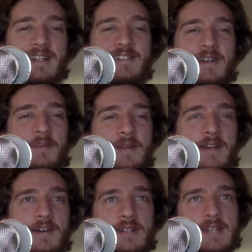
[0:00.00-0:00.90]
jump into
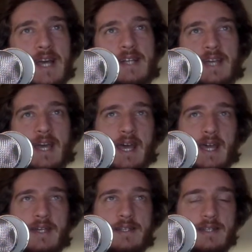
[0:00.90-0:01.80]
Kontakt
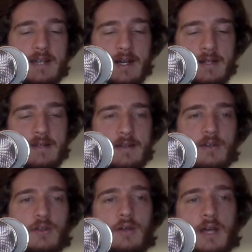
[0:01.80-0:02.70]
and start
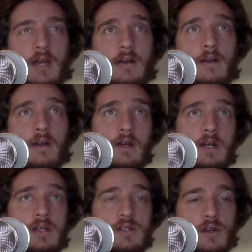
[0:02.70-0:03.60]
cooking.
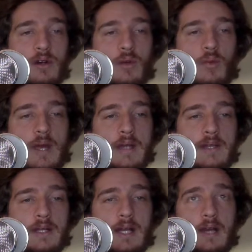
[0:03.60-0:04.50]
So we're
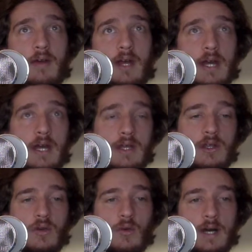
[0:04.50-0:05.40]
declaring
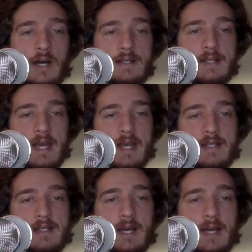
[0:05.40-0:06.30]
a UI
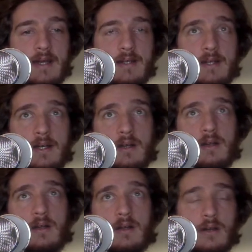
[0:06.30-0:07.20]
text editor
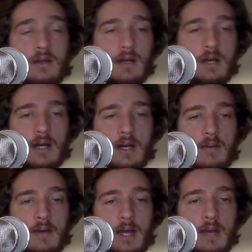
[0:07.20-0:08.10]

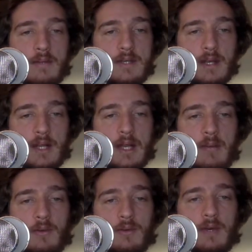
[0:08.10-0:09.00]
named
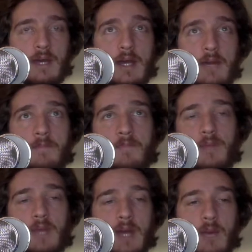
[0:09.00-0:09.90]
label name,
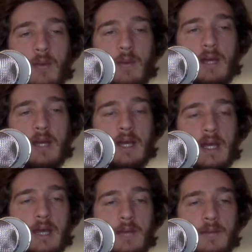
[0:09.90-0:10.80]
and we're making
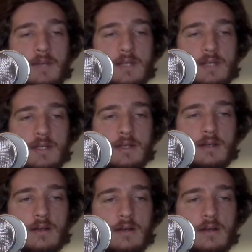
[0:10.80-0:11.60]
it persistent